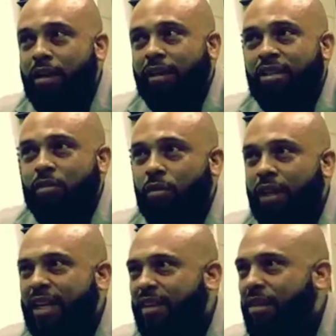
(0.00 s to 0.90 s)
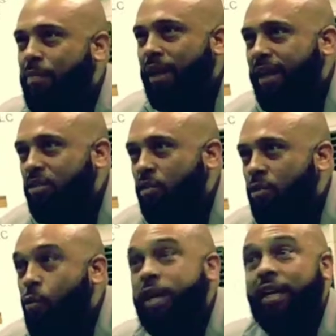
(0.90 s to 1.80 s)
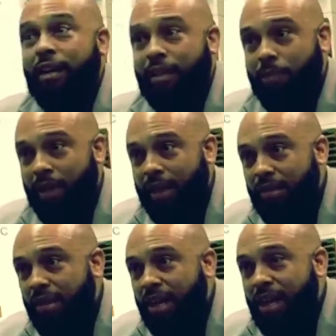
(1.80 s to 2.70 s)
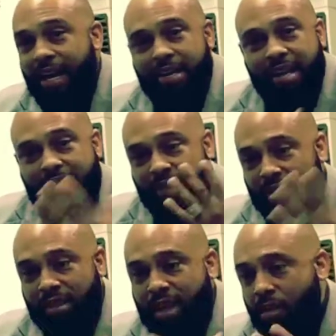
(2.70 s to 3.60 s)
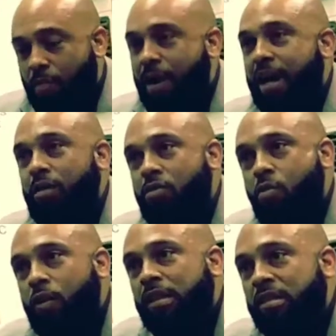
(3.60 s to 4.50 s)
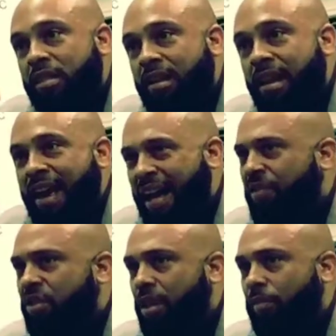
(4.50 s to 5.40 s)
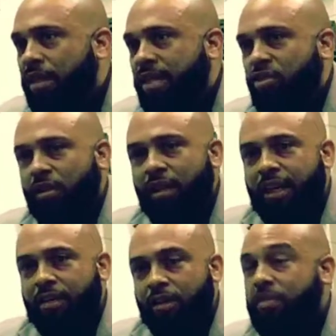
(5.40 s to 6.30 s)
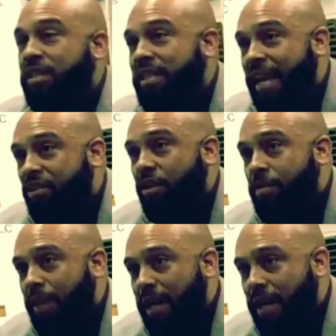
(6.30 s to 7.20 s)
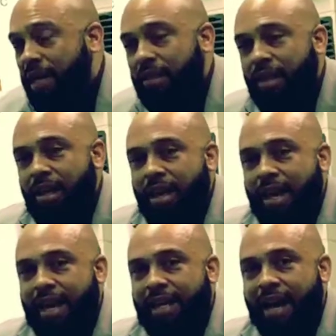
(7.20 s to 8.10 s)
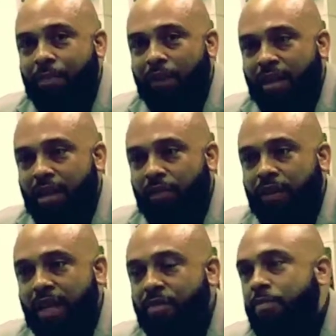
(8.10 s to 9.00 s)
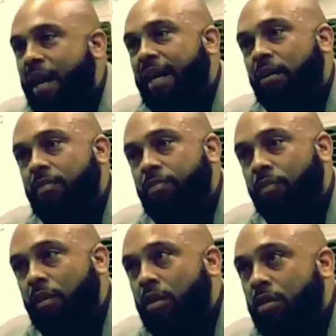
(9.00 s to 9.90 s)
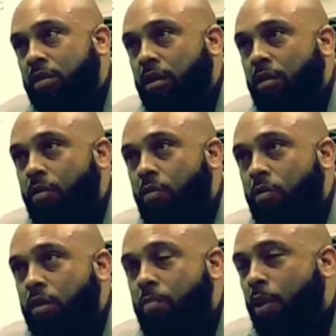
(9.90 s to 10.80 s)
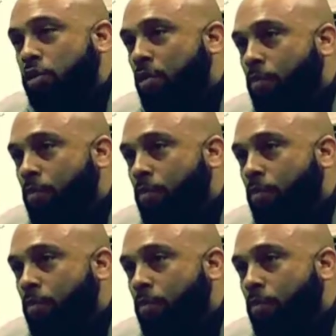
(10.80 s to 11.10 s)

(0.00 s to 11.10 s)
looked at your LinkedIn page or your WikiLeaks page, and they say your bio, you want to have something that you can leave substantially behind. And I believe giving back to the most